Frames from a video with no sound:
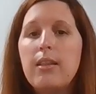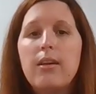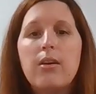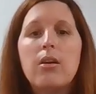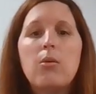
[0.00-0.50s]
and
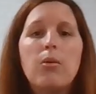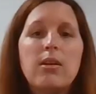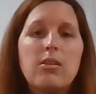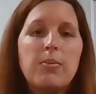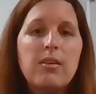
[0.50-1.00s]
they're going to
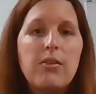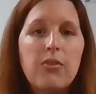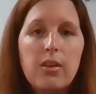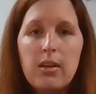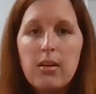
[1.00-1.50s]
want to
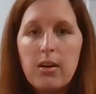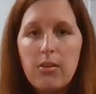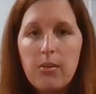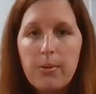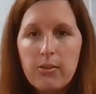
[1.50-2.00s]
specifically talk
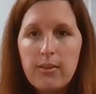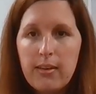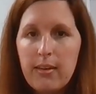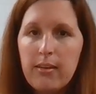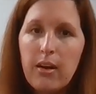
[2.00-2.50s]
to the person
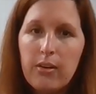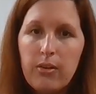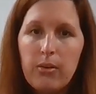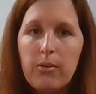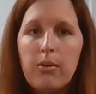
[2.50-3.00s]
that they
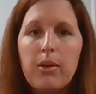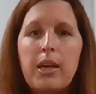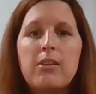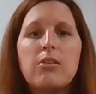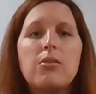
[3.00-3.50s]
talked to,
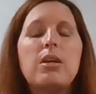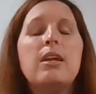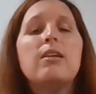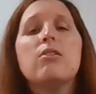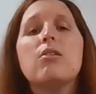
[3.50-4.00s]
okay? So
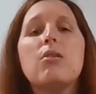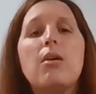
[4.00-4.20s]
it is